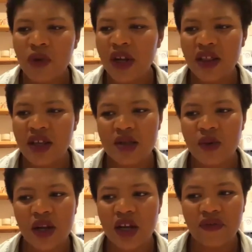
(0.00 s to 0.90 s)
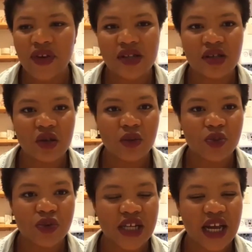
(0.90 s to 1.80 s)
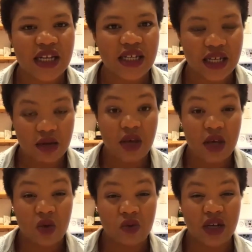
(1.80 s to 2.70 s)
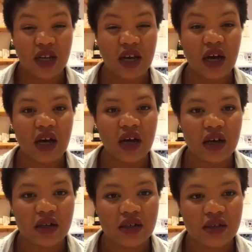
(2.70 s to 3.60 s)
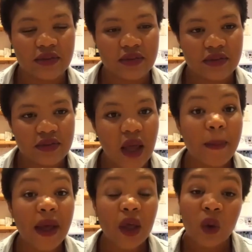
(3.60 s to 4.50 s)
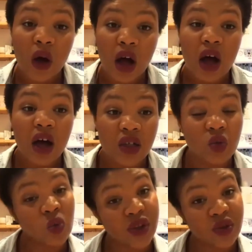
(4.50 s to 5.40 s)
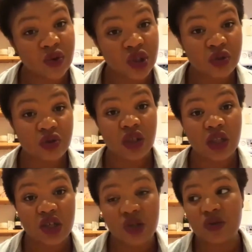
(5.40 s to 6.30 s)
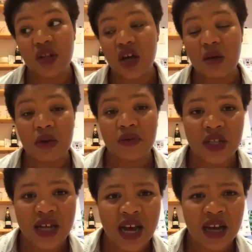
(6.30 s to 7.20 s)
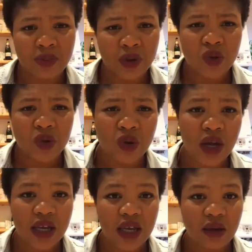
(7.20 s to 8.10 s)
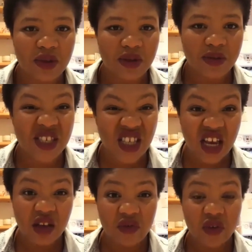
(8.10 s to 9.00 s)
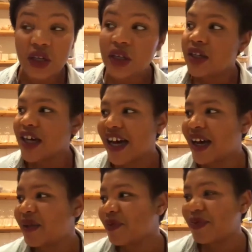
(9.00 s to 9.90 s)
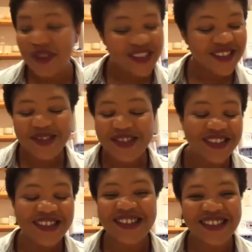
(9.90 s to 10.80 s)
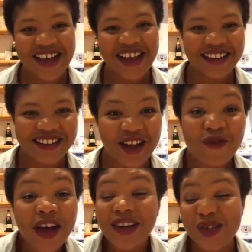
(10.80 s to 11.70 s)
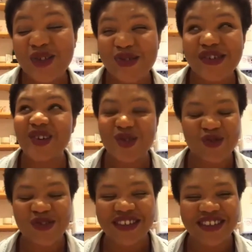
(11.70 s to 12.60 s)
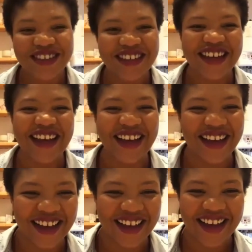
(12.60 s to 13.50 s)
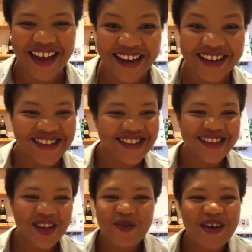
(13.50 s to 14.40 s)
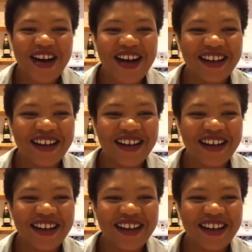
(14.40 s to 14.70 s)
I think as well, like, facing so much brutality can make you really hard. Yes. And make you hard with your children and the children that come after that, because you're trying to keep them safe. Which there's just, yeah, I find her story extraordinary. And just her work.